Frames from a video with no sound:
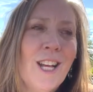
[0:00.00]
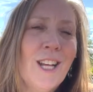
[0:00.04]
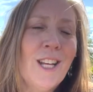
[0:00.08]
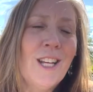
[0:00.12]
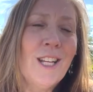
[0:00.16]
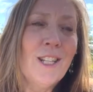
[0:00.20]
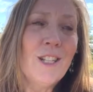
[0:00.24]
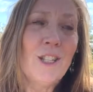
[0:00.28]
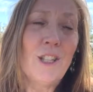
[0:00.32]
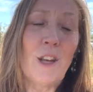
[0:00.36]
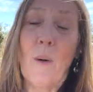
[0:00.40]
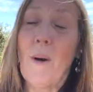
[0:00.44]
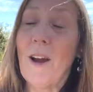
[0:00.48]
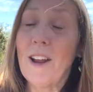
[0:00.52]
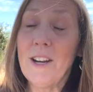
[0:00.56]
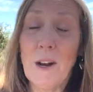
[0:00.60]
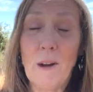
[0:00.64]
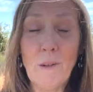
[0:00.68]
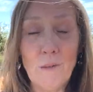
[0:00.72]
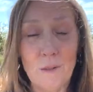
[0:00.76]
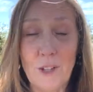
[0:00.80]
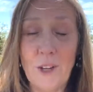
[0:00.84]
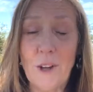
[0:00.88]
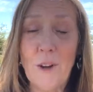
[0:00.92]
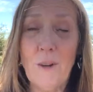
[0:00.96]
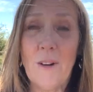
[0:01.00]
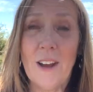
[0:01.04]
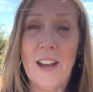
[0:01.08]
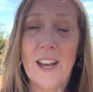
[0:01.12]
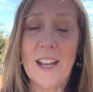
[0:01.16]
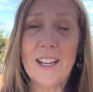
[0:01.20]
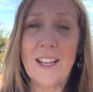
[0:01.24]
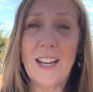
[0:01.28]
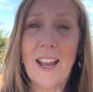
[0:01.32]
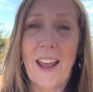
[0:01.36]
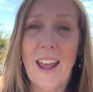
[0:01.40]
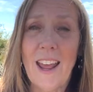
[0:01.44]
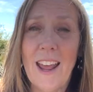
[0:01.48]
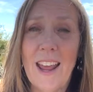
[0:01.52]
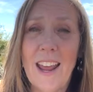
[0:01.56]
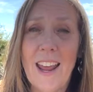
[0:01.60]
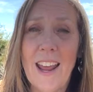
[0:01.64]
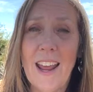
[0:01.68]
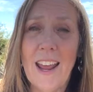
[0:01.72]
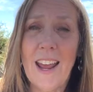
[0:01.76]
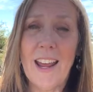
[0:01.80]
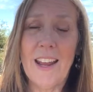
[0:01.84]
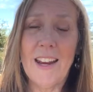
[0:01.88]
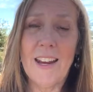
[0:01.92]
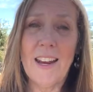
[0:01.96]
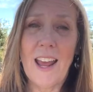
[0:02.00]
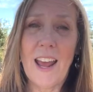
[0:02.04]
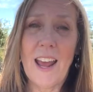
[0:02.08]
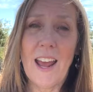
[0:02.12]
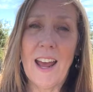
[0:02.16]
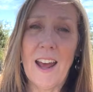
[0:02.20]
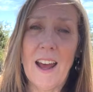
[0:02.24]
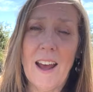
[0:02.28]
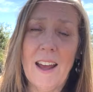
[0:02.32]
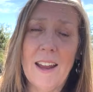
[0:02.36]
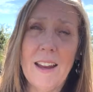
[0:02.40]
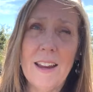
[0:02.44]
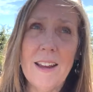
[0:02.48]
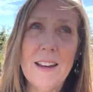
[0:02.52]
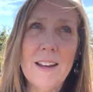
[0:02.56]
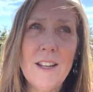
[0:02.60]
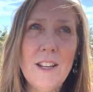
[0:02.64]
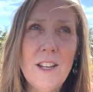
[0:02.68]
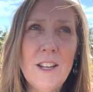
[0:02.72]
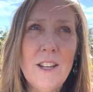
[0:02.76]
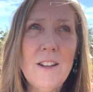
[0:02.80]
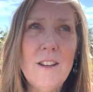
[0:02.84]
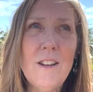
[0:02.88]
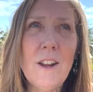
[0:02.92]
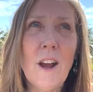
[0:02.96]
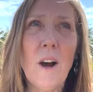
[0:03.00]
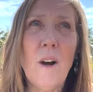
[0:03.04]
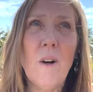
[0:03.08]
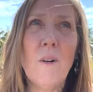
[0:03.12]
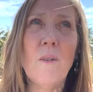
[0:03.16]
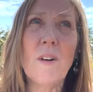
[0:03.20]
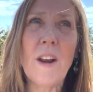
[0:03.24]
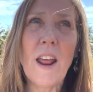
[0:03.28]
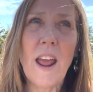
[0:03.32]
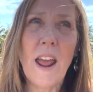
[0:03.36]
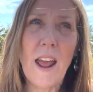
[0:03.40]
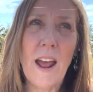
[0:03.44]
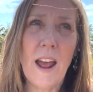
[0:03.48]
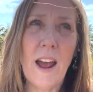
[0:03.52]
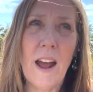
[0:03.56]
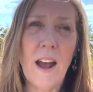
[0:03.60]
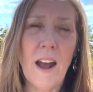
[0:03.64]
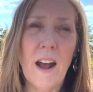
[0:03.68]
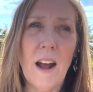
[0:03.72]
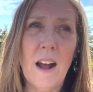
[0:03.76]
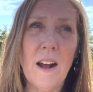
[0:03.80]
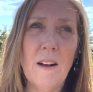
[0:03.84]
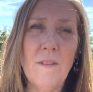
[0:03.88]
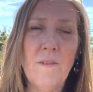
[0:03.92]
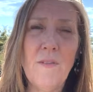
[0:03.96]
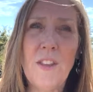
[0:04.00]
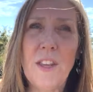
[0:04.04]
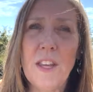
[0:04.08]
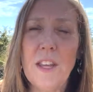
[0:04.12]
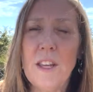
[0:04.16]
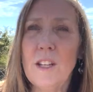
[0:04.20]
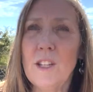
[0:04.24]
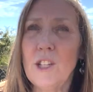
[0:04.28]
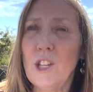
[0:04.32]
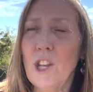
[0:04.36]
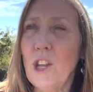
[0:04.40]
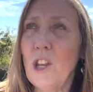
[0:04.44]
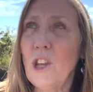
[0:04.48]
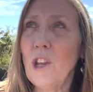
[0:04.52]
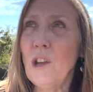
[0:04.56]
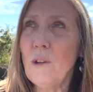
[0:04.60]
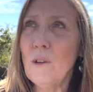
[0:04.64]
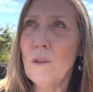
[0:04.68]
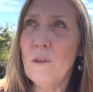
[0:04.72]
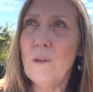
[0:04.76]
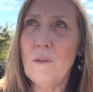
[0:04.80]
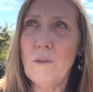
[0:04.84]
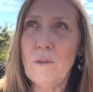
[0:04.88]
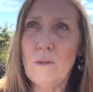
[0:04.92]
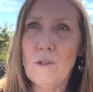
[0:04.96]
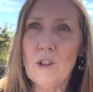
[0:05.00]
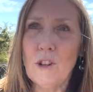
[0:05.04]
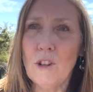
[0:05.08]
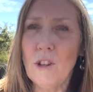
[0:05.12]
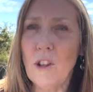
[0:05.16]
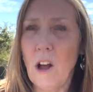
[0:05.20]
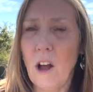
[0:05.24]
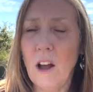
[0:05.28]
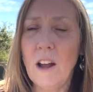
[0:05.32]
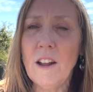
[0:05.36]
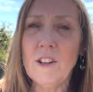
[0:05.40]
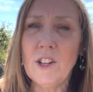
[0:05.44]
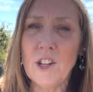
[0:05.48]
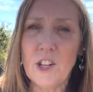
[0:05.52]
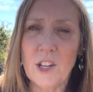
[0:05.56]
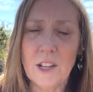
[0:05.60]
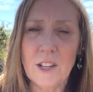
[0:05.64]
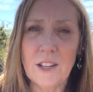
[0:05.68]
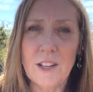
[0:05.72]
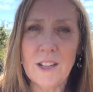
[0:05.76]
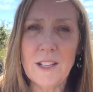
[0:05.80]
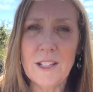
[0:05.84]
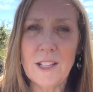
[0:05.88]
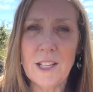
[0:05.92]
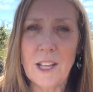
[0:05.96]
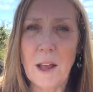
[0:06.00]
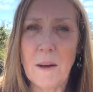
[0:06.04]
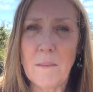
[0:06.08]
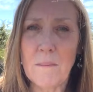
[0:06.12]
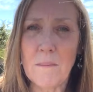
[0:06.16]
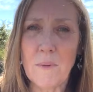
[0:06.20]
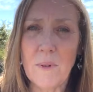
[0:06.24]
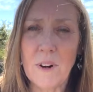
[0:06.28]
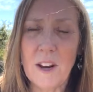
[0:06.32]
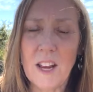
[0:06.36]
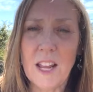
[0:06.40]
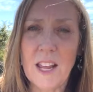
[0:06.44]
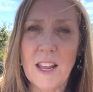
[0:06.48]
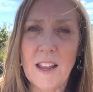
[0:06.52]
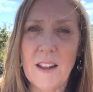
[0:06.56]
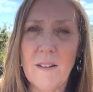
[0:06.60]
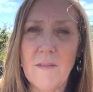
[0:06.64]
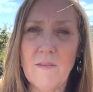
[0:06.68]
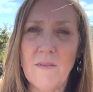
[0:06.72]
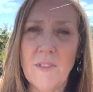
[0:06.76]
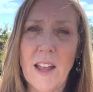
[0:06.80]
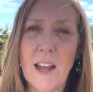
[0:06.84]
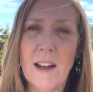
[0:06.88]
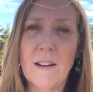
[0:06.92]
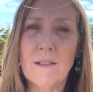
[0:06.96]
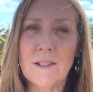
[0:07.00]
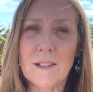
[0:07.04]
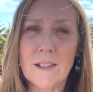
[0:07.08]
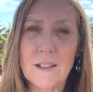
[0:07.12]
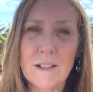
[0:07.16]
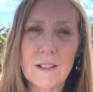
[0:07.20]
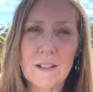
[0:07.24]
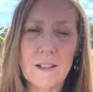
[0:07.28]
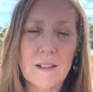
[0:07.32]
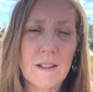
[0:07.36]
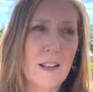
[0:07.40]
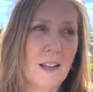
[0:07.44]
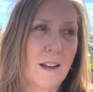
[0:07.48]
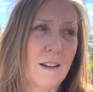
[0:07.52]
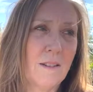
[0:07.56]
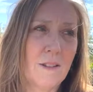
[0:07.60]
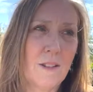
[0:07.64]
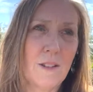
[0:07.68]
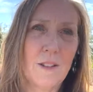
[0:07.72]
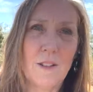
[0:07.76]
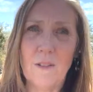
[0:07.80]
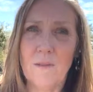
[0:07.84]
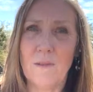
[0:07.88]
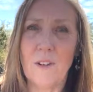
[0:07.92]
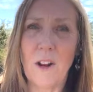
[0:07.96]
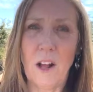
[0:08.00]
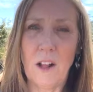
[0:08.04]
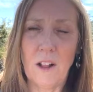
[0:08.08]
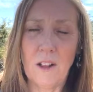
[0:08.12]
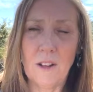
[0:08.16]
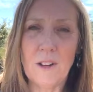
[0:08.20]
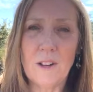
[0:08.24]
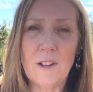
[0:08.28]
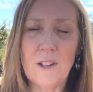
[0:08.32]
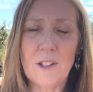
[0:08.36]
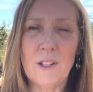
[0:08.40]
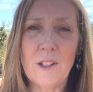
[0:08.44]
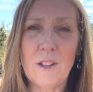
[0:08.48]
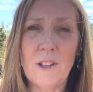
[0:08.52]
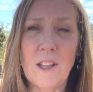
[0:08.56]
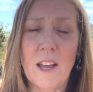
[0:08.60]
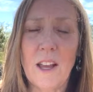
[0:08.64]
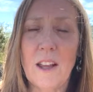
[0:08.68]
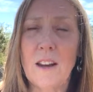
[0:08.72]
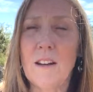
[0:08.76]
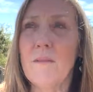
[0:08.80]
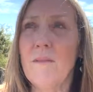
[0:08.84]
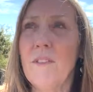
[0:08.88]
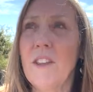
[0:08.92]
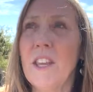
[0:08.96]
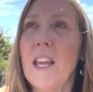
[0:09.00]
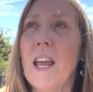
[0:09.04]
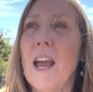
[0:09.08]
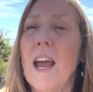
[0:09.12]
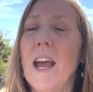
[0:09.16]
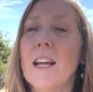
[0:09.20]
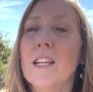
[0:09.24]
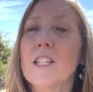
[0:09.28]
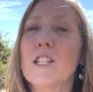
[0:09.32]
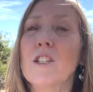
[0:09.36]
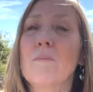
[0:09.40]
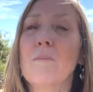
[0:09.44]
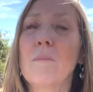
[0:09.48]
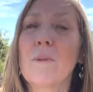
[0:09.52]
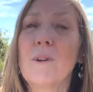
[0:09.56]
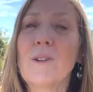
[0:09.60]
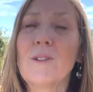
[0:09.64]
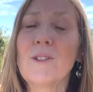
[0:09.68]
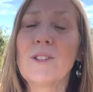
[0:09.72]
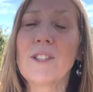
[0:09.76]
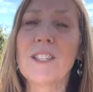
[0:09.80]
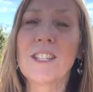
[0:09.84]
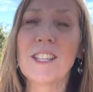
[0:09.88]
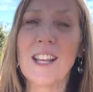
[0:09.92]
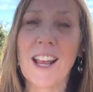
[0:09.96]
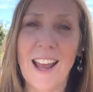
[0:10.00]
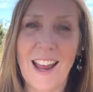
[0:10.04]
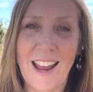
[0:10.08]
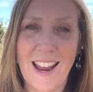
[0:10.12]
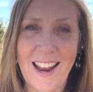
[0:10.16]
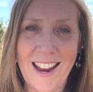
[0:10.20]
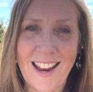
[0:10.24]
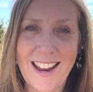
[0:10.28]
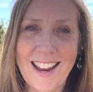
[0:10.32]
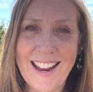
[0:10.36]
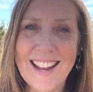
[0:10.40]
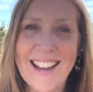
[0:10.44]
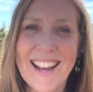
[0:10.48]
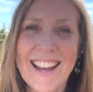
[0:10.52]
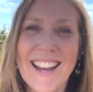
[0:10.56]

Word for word: So I don't do it. And I don't have these huge launches that bring in thousands and thousands of dollars that the experts say